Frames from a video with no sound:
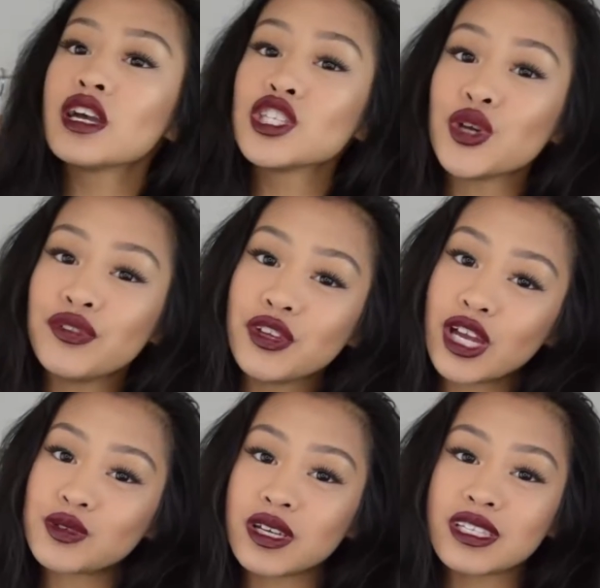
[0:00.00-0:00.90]
So if you
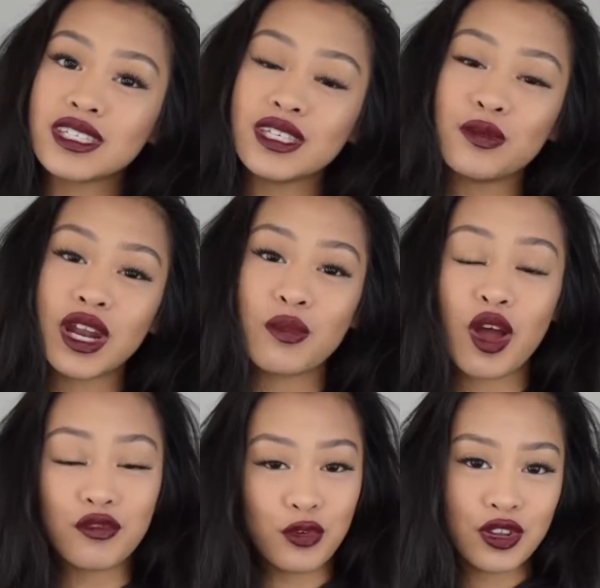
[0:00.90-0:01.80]
guys would like to see what I
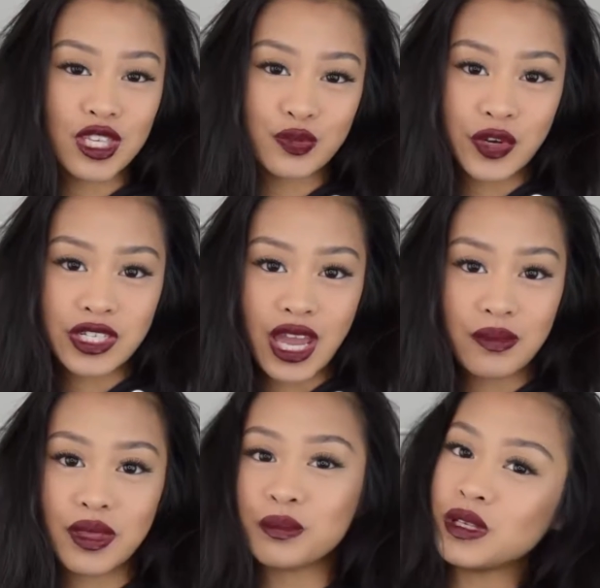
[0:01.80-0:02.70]
bought for the
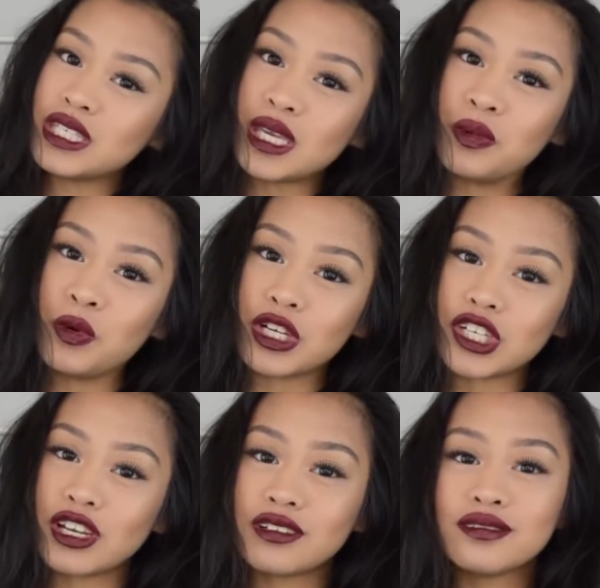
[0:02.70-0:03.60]
springtime, then please keep on
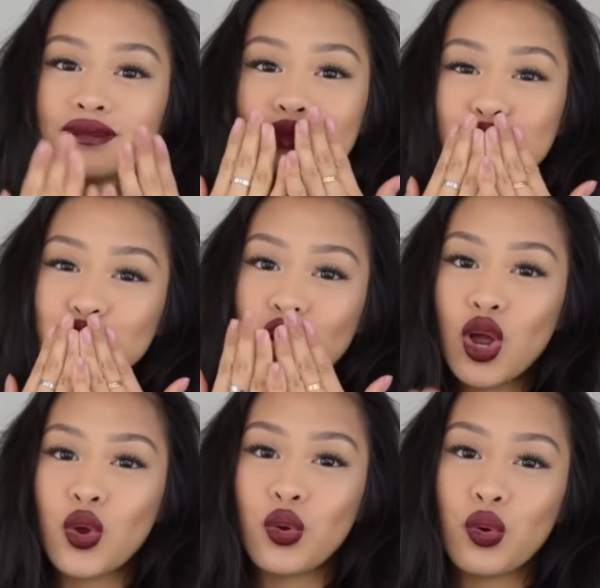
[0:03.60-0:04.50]
watching.
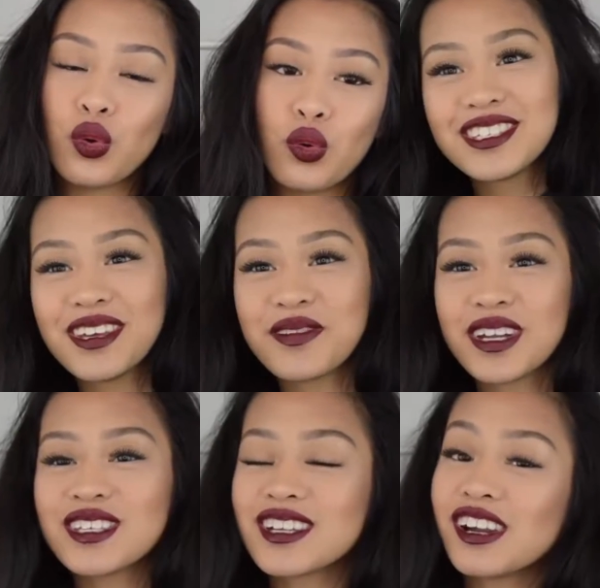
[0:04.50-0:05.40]
So I'm
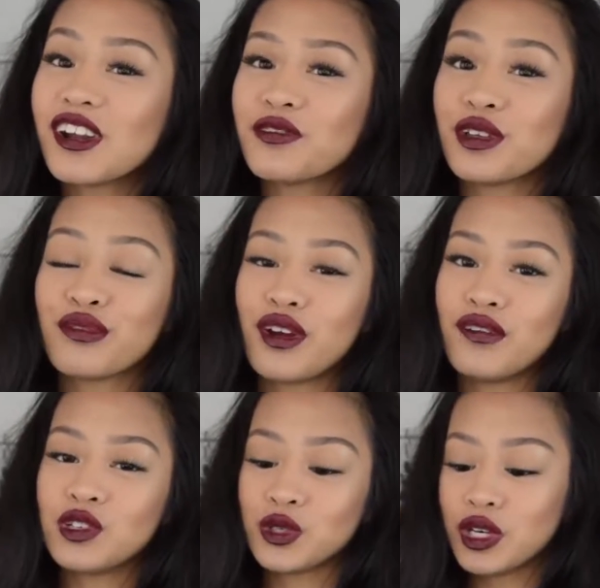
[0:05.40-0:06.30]
gonna start off with
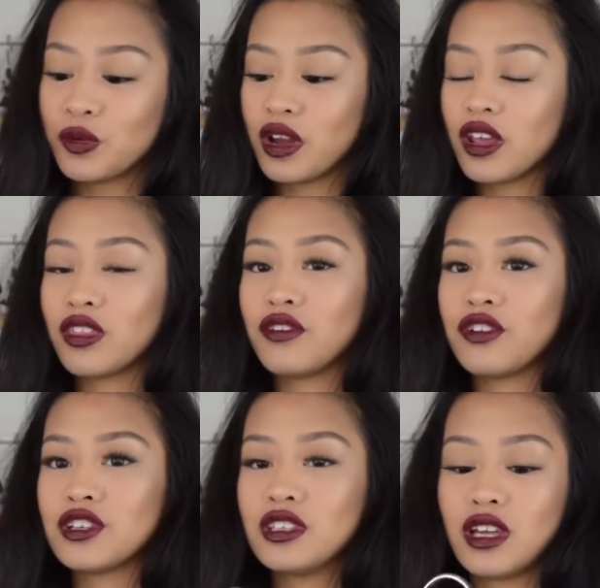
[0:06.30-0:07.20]
Forever 21, and the
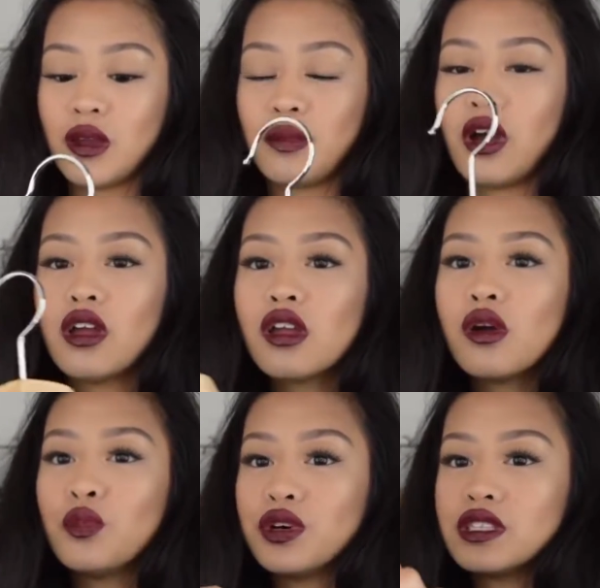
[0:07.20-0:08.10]
first thing I bought
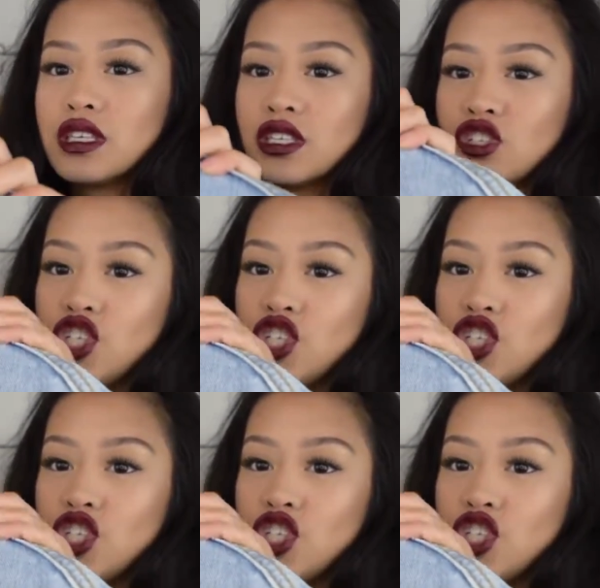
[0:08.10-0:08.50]
was this